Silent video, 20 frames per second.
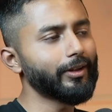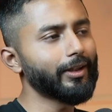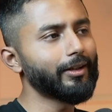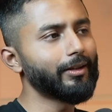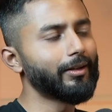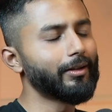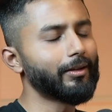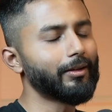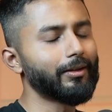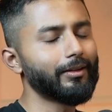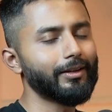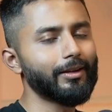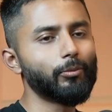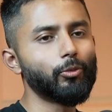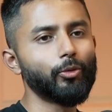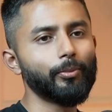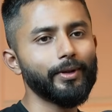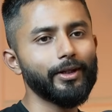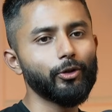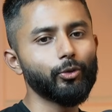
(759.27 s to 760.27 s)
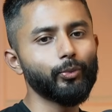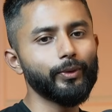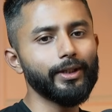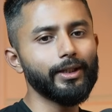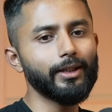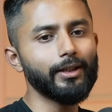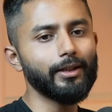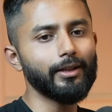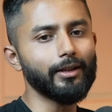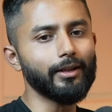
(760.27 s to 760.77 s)
And the moment
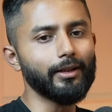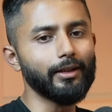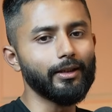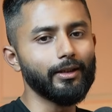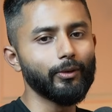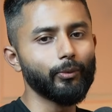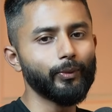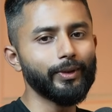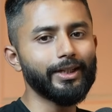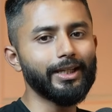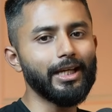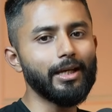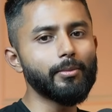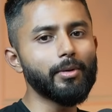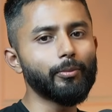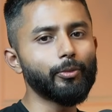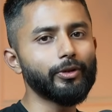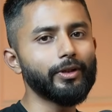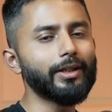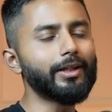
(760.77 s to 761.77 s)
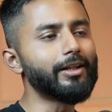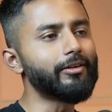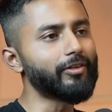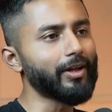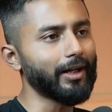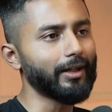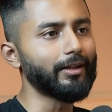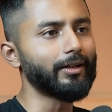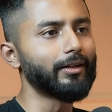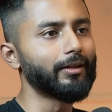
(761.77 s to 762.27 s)
we came up with a
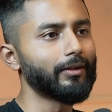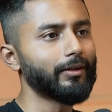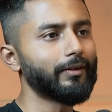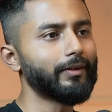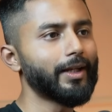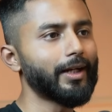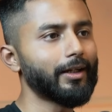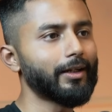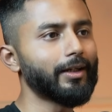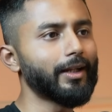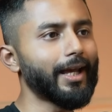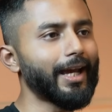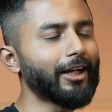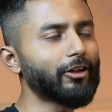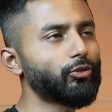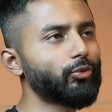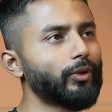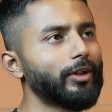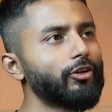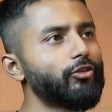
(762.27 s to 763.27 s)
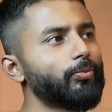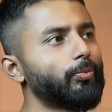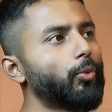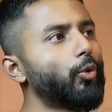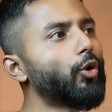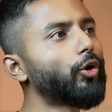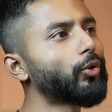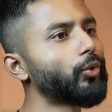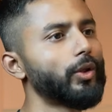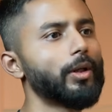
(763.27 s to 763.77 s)
design that actually
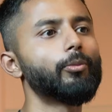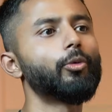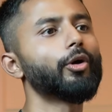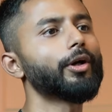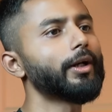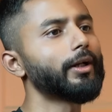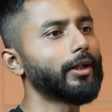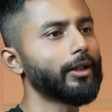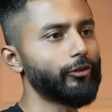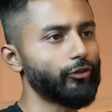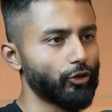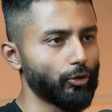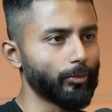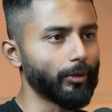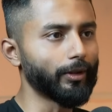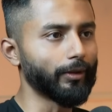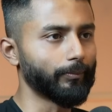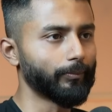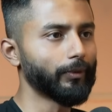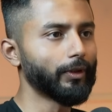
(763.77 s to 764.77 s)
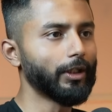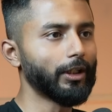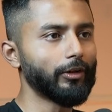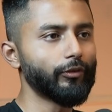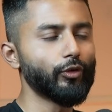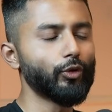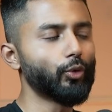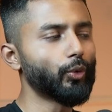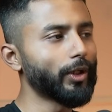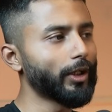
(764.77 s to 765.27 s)
spoke to the modern consumer, like if
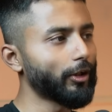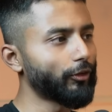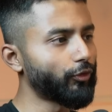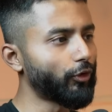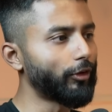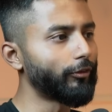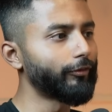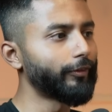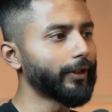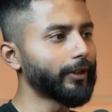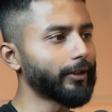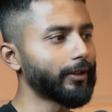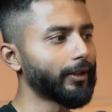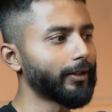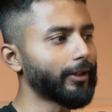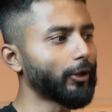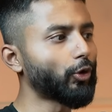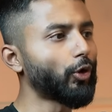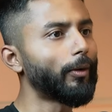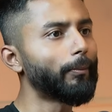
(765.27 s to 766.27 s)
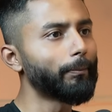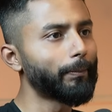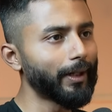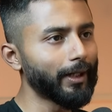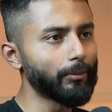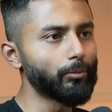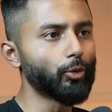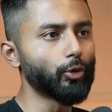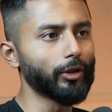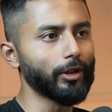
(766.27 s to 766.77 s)
you look at our form factor, the
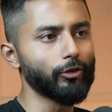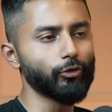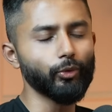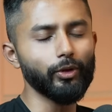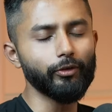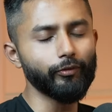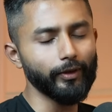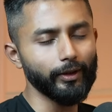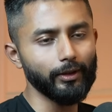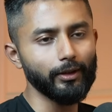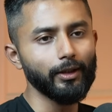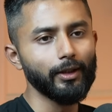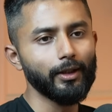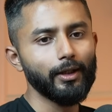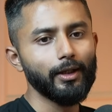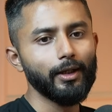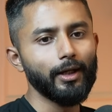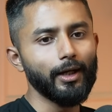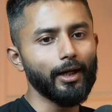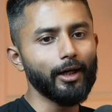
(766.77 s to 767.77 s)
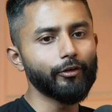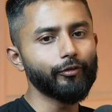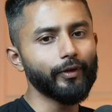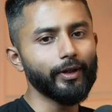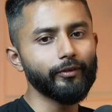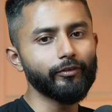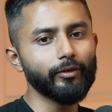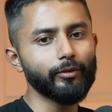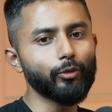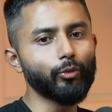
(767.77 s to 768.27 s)
compact motor. So in fact, our
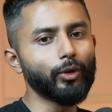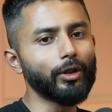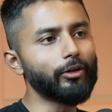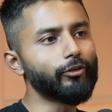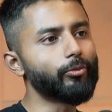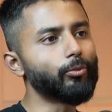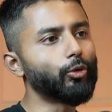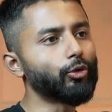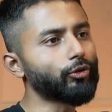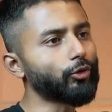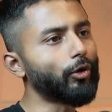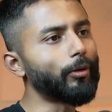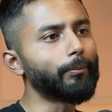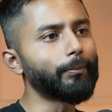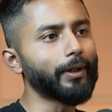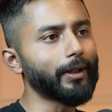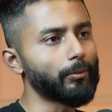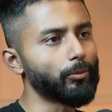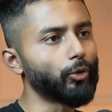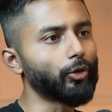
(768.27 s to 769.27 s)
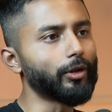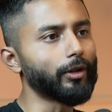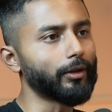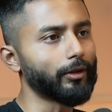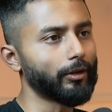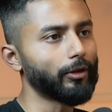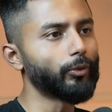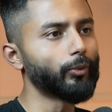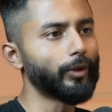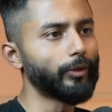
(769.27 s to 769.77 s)
fans are the world's most compact motor.
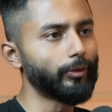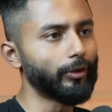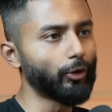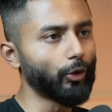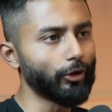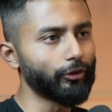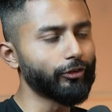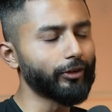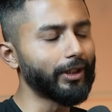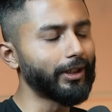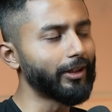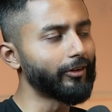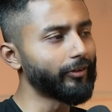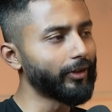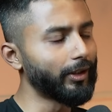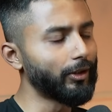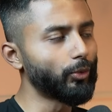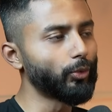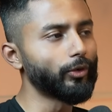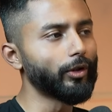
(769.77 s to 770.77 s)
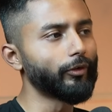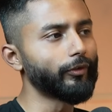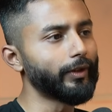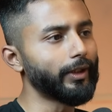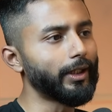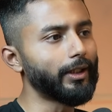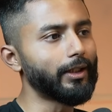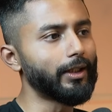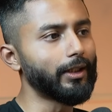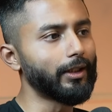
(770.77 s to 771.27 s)
When we launched NSI in
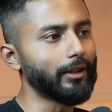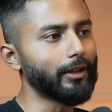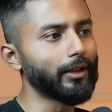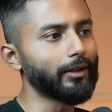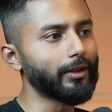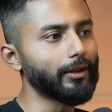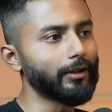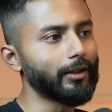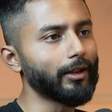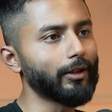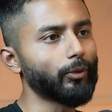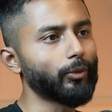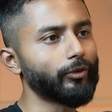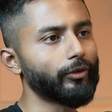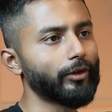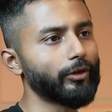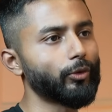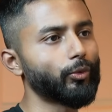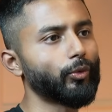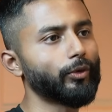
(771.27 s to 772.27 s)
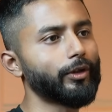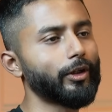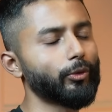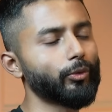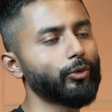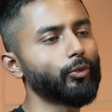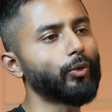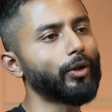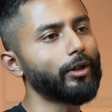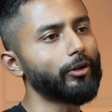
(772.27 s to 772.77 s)
2018, I think that was
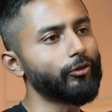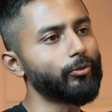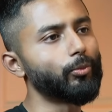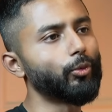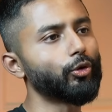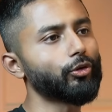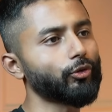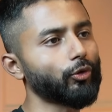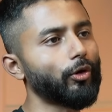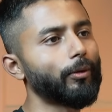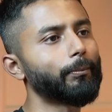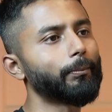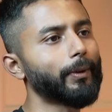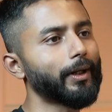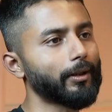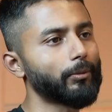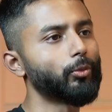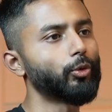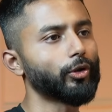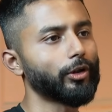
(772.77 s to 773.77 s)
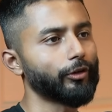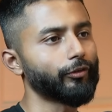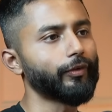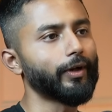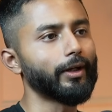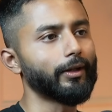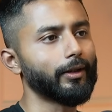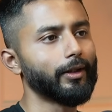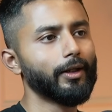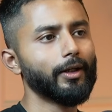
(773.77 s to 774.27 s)
the world's most compact motor
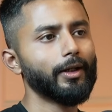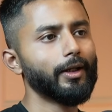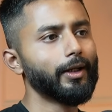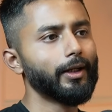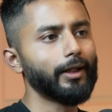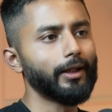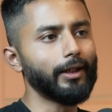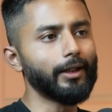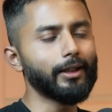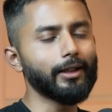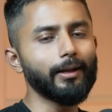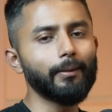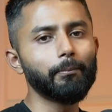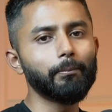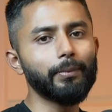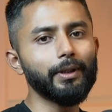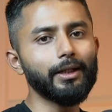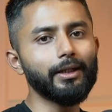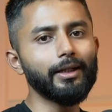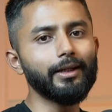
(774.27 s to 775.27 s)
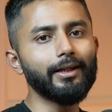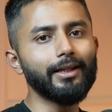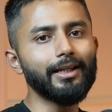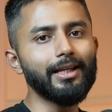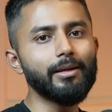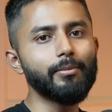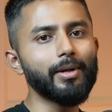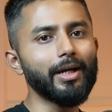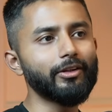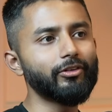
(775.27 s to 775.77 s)
fan. It completely
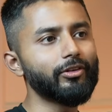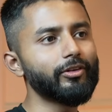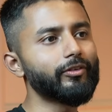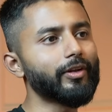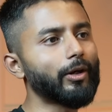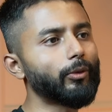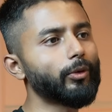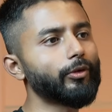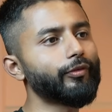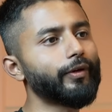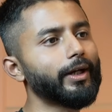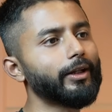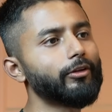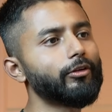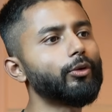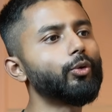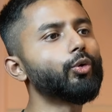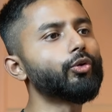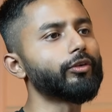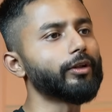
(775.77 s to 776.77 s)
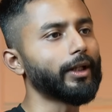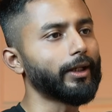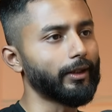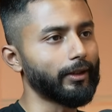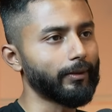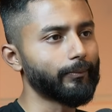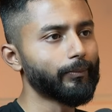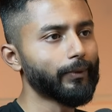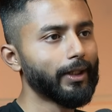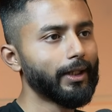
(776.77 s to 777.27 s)
reimagines how a fan looks like.